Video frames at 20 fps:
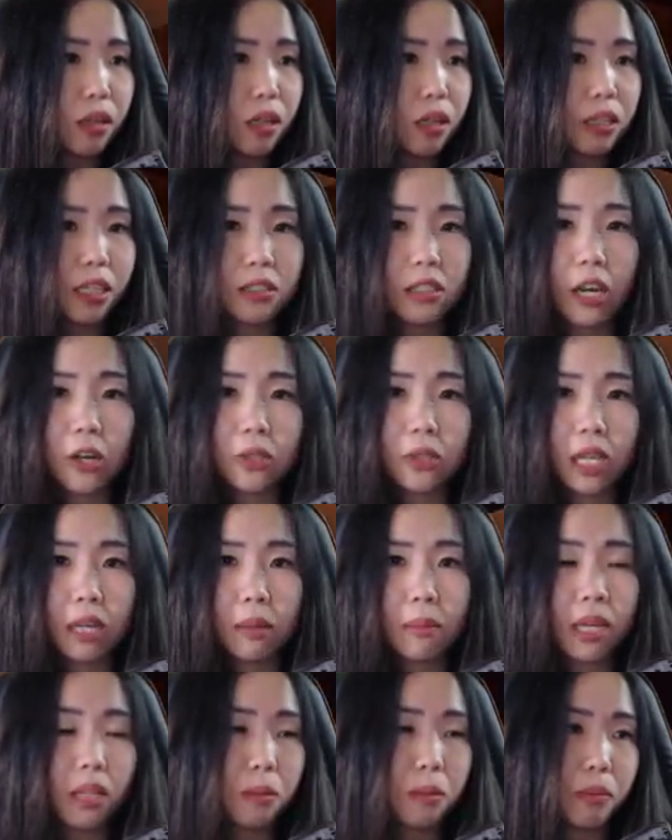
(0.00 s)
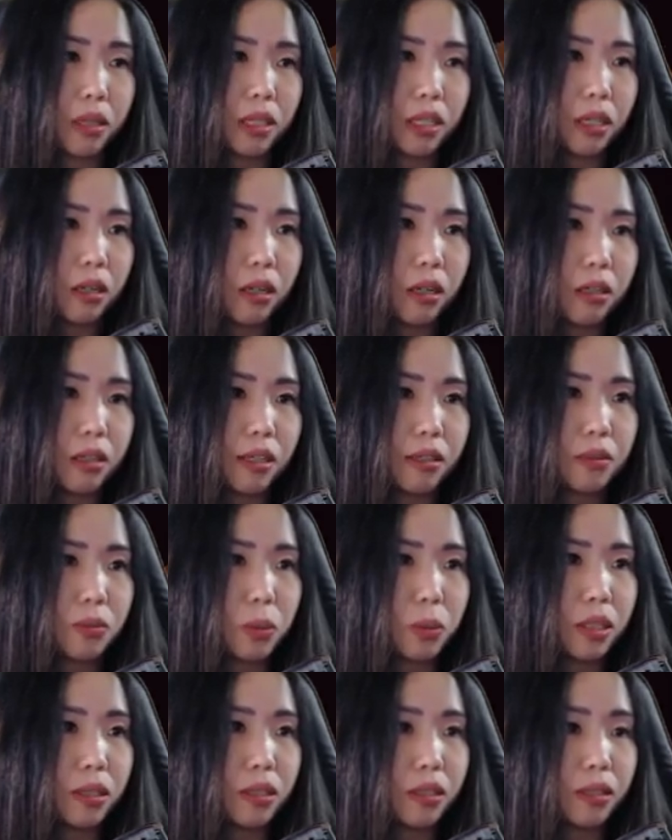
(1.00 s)
That's how they make money on this
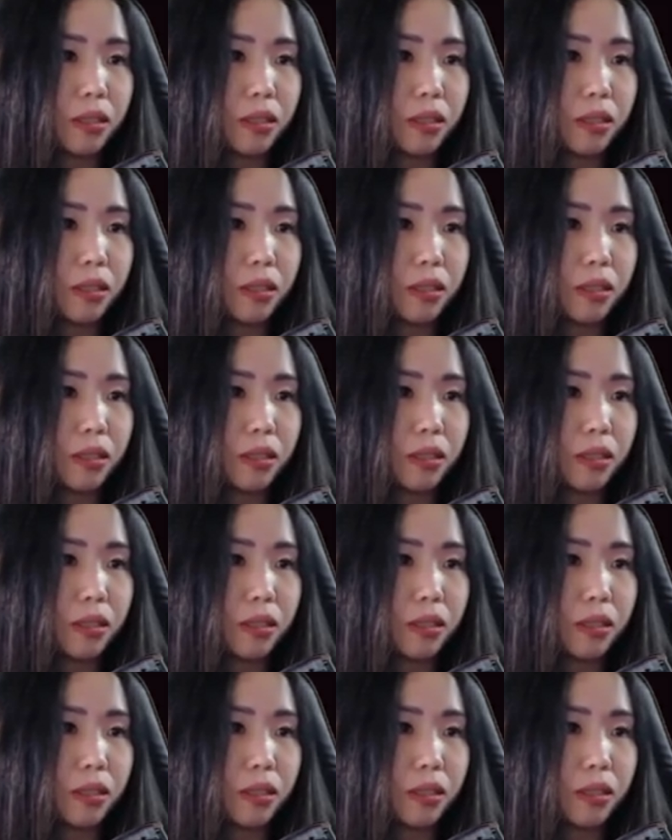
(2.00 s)
one.